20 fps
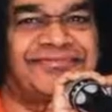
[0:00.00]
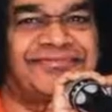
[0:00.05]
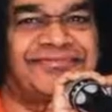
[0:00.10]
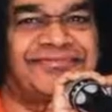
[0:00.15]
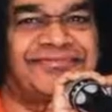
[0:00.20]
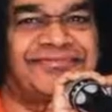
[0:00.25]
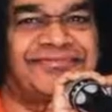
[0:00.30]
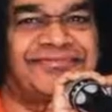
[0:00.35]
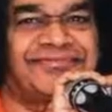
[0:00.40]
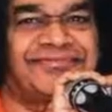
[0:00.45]

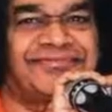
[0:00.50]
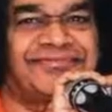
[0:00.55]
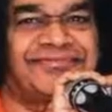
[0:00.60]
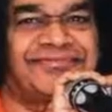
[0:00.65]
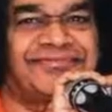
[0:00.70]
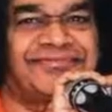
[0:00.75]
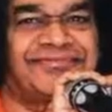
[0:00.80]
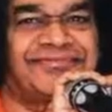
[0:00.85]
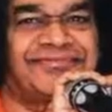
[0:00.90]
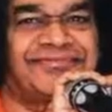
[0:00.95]

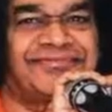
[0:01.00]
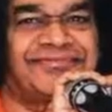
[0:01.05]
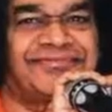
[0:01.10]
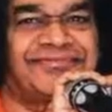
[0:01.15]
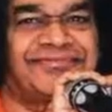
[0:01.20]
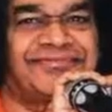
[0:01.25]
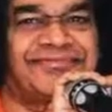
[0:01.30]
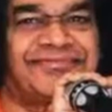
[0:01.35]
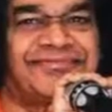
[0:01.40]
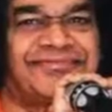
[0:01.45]

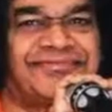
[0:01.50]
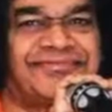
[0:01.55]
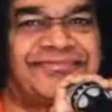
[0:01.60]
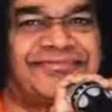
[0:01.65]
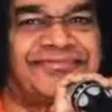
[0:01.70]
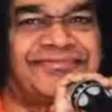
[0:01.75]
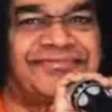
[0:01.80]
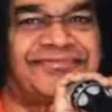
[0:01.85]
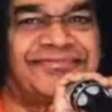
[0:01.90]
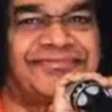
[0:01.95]

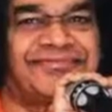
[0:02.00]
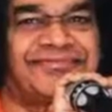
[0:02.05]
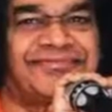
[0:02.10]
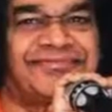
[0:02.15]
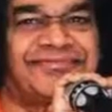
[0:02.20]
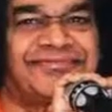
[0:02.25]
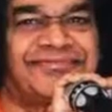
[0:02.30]
Nothing is said.